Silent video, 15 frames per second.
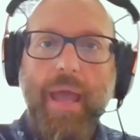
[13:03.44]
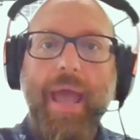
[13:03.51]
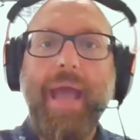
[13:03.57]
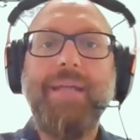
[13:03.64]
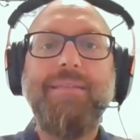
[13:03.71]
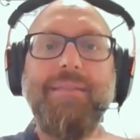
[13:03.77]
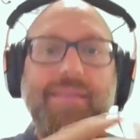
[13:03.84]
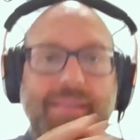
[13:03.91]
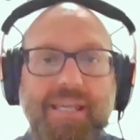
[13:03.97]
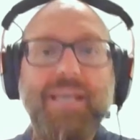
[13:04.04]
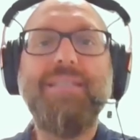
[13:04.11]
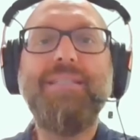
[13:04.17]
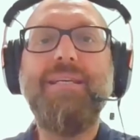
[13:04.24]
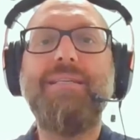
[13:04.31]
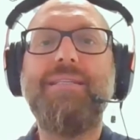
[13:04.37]
And
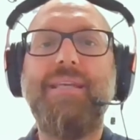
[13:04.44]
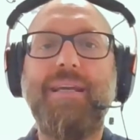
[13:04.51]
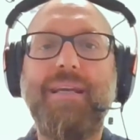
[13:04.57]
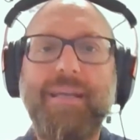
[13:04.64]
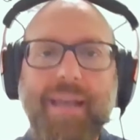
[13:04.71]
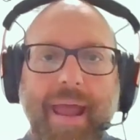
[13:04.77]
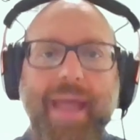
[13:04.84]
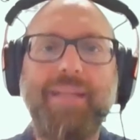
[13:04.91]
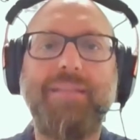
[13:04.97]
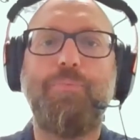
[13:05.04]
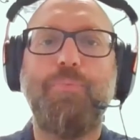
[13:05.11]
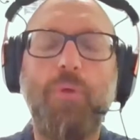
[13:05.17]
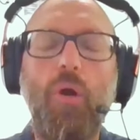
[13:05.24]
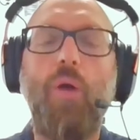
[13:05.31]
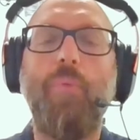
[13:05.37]
this is the great
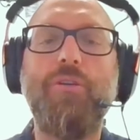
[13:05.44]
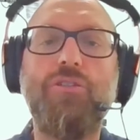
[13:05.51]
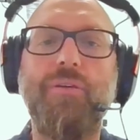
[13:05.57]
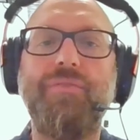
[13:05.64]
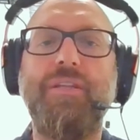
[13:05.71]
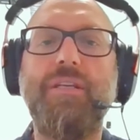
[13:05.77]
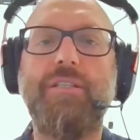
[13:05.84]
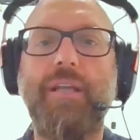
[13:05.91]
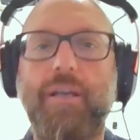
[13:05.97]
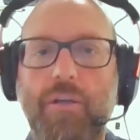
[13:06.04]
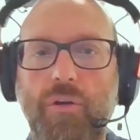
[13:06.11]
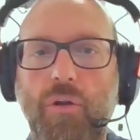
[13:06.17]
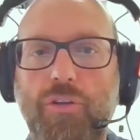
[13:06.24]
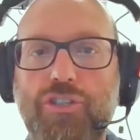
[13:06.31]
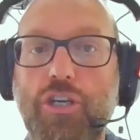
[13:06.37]
promise of this
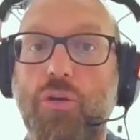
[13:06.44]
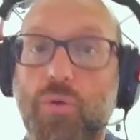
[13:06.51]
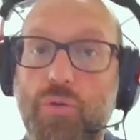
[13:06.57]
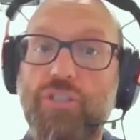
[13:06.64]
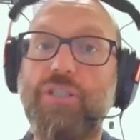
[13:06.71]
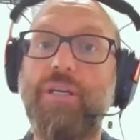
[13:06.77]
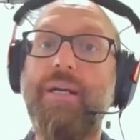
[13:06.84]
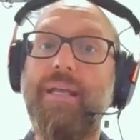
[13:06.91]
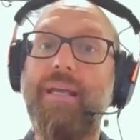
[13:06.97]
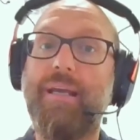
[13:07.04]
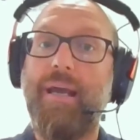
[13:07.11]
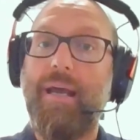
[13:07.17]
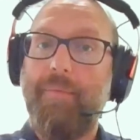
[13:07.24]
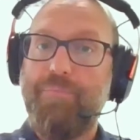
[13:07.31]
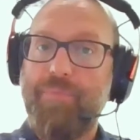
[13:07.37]
technology concerning
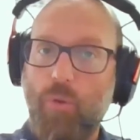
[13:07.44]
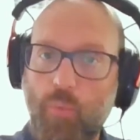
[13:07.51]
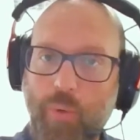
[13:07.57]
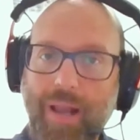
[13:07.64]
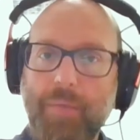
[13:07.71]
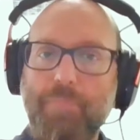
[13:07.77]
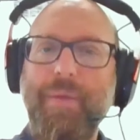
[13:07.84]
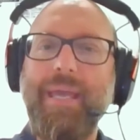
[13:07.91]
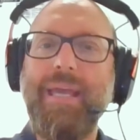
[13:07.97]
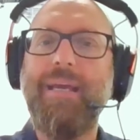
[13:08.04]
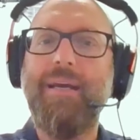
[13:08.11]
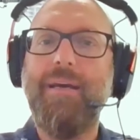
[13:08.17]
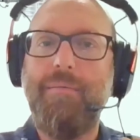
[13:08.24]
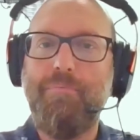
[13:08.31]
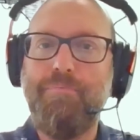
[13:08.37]
well-being,
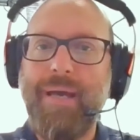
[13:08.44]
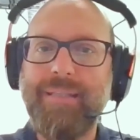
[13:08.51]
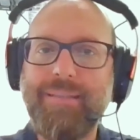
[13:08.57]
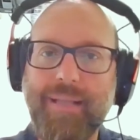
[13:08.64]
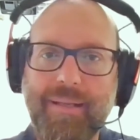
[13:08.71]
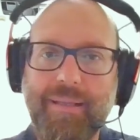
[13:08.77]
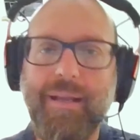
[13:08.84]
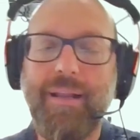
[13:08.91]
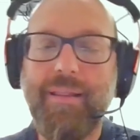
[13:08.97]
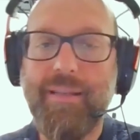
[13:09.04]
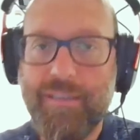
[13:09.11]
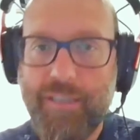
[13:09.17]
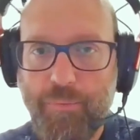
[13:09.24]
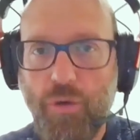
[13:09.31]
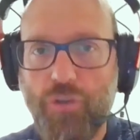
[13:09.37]
mental health,
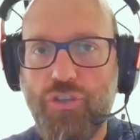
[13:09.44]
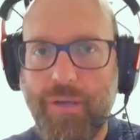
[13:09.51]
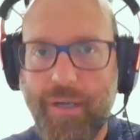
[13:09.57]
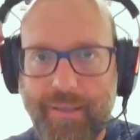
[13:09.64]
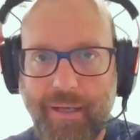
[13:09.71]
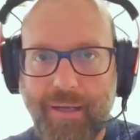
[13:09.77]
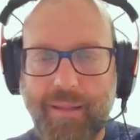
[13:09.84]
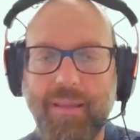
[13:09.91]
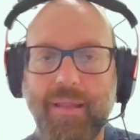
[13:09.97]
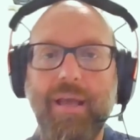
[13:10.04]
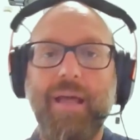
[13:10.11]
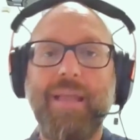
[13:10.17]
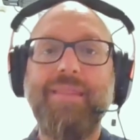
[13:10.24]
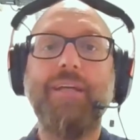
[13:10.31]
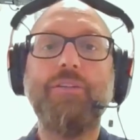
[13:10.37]
and emotional health.
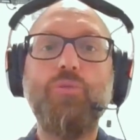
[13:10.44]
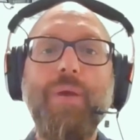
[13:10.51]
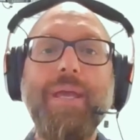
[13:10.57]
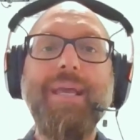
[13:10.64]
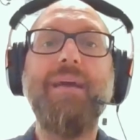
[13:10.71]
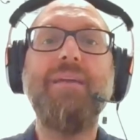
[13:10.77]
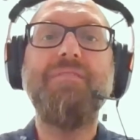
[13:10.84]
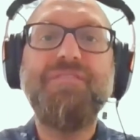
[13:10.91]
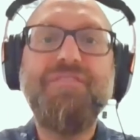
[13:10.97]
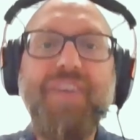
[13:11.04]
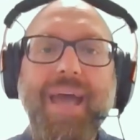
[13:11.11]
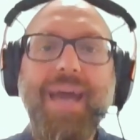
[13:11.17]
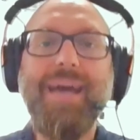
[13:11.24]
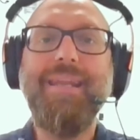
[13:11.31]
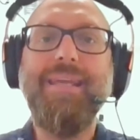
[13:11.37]
That we can
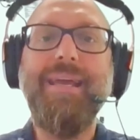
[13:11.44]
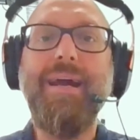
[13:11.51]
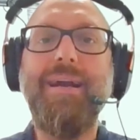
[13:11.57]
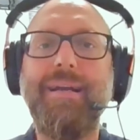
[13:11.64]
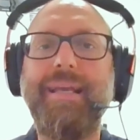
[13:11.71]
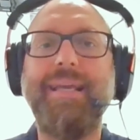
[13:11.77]
very early.